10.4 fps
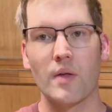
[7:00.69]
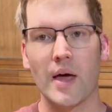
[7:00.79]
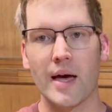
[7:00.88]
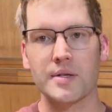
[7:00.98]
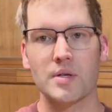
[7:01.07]
The
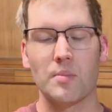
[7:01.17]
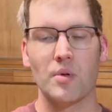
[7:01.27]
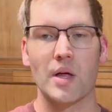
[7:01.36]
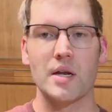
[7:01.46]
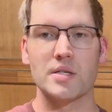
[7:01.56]
hacksaw
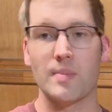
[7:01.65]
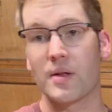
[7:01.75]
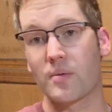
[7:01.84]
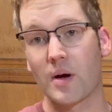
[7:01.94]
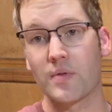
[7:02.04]
blade is
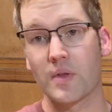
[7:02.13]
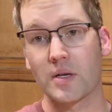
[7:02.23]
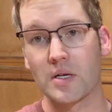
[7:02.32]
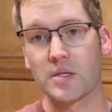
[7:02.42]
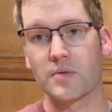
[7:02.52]
about the right
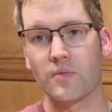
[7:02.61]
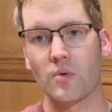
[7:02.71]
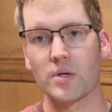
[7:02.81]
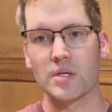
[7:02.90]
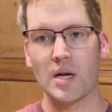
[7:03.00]
thickness
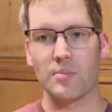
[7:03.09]
for snap